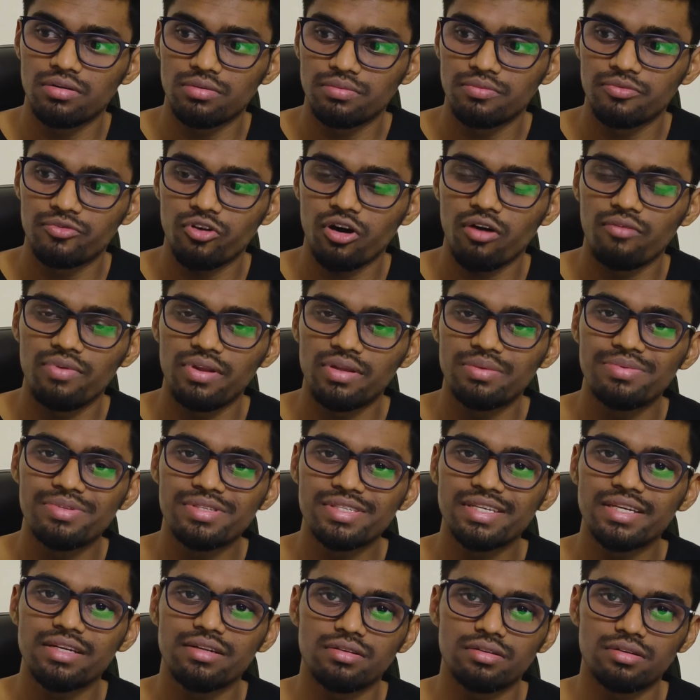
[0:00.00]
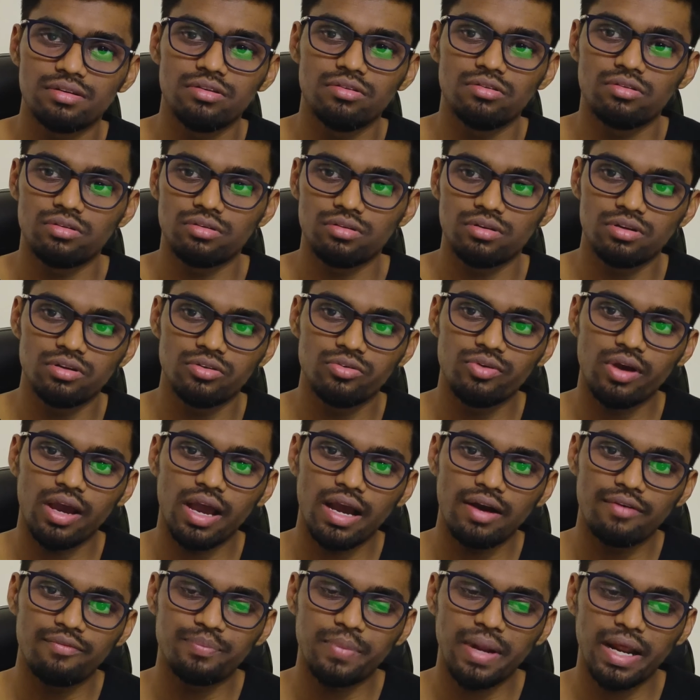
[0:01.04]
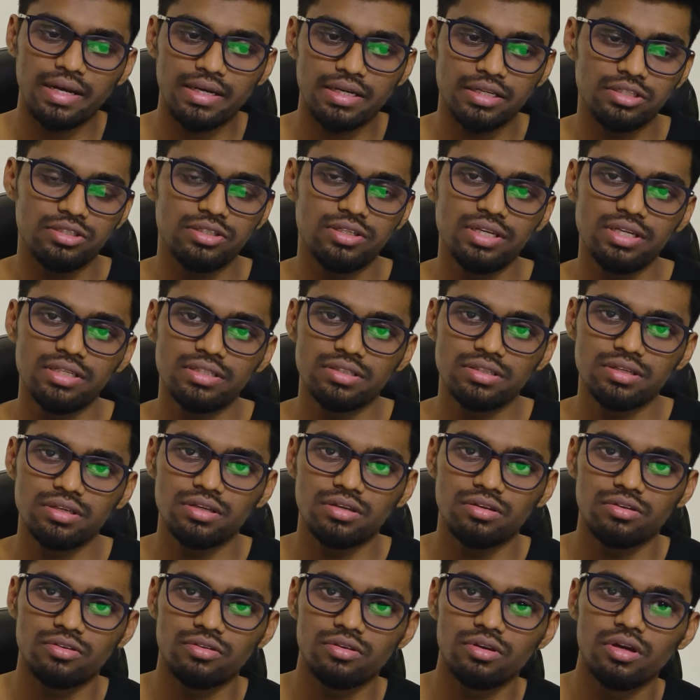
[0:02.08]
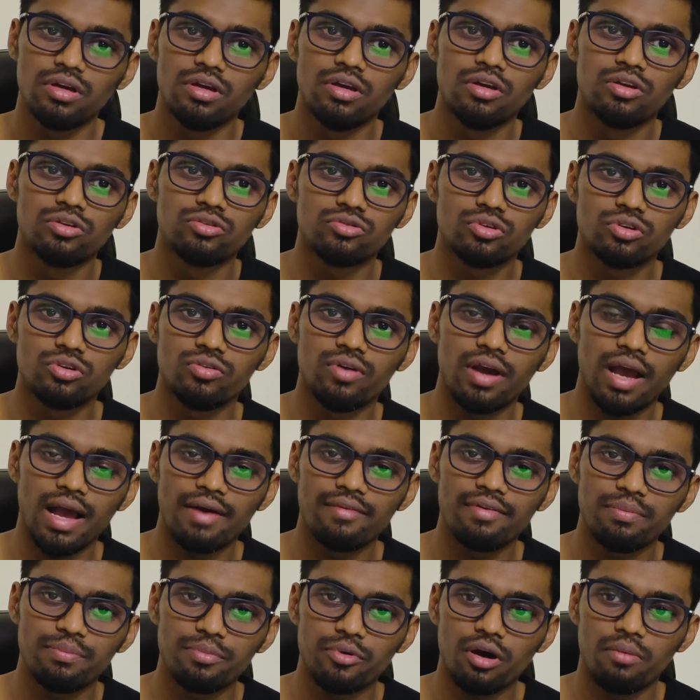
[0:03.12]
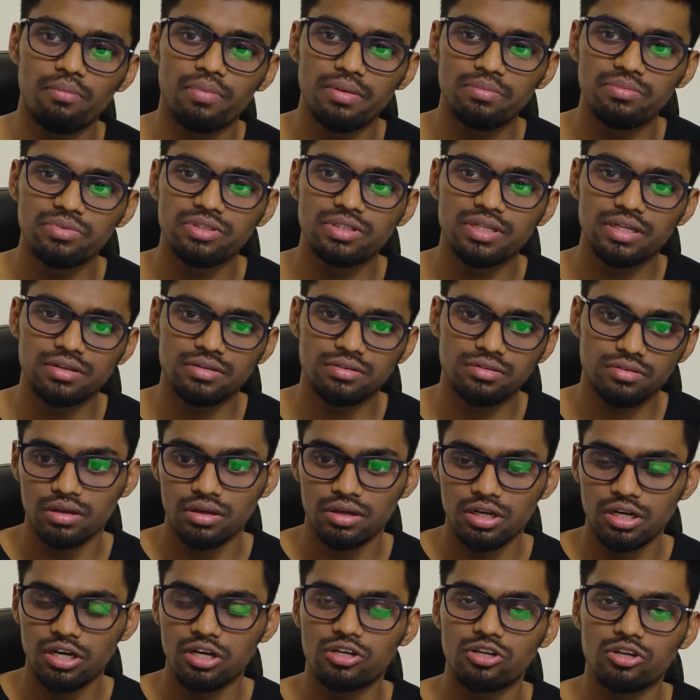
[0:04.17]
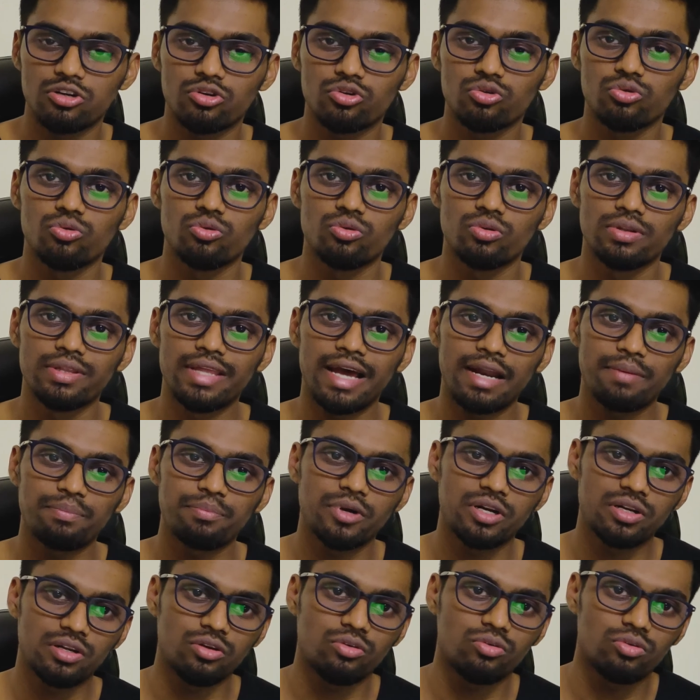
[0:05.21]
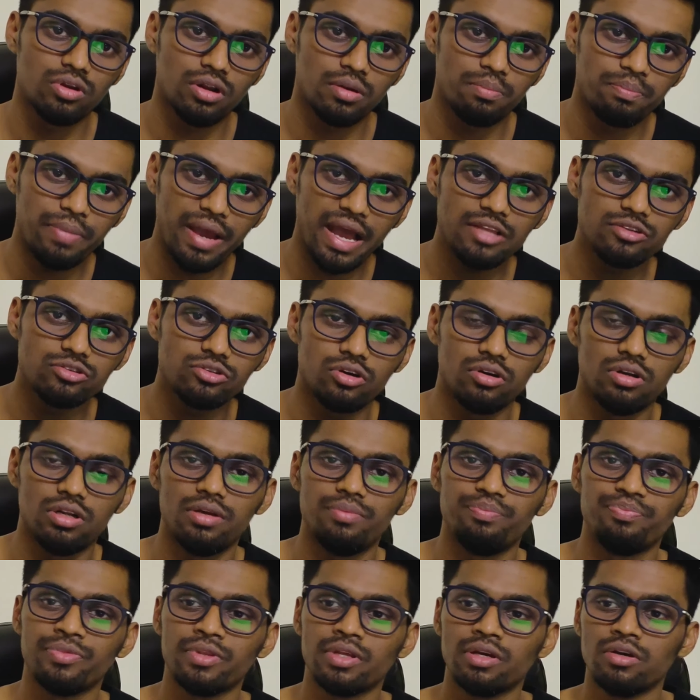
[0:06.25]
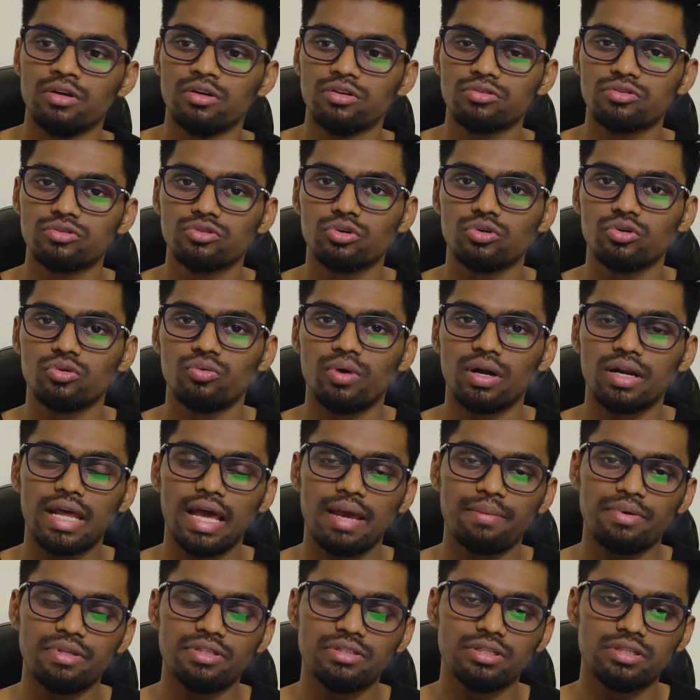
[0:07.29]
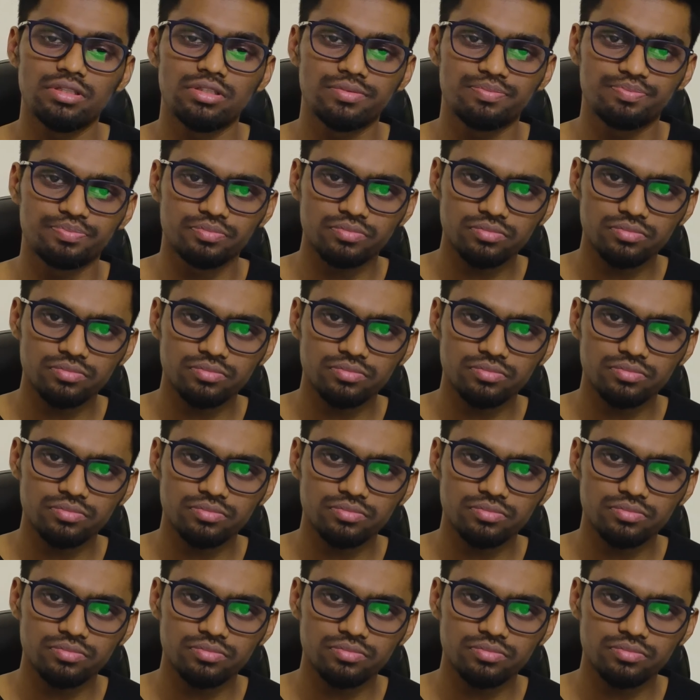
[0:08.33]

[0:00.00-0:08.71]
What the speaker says: problem set, you have practice DSA, so you have a problem set related to that particular batch only. So what happens is